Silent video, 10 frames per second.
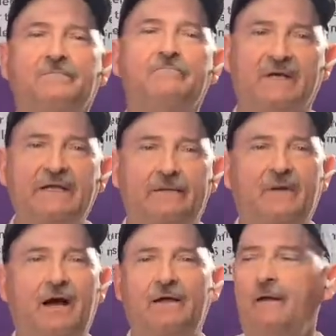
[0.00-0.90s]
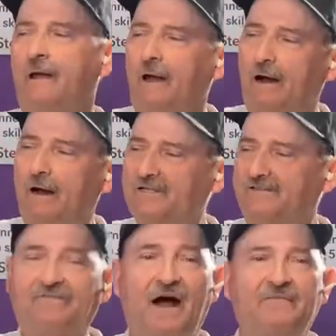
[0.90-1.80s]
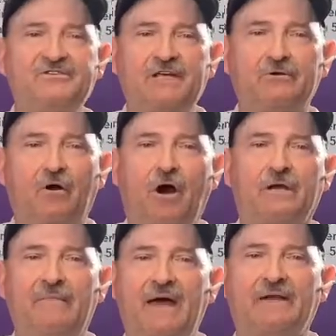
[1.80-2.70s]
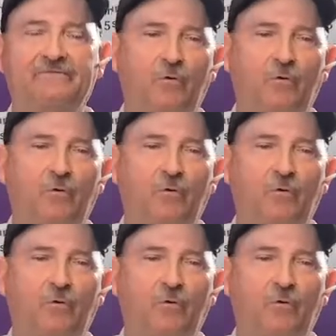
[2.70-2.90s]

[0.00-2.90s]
money can buy. It's a 5-seater automatic